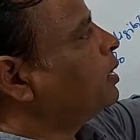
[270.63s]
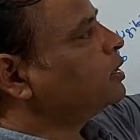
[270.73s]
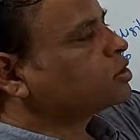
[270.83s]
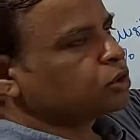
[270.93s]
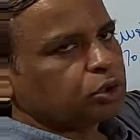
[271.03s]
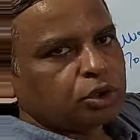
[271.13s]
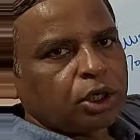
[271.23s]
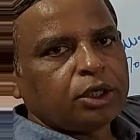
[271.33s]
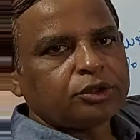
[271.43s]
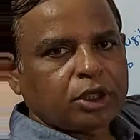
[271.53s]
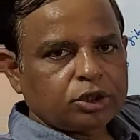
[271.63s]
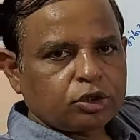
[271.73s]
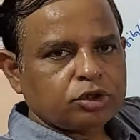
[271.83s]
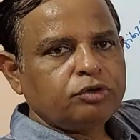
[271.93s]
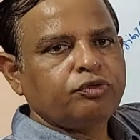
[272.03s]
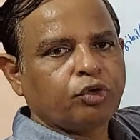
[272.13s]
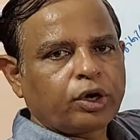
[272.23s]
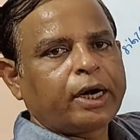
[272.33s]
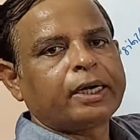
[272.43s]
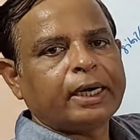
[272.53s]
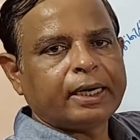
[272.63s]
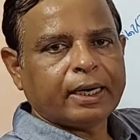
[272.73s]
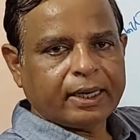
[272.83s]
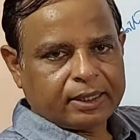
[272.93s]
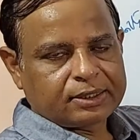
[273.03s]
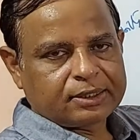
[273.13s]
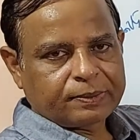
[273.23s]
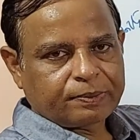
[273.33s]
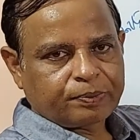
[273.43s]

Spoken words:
hertz to 3400 hertz.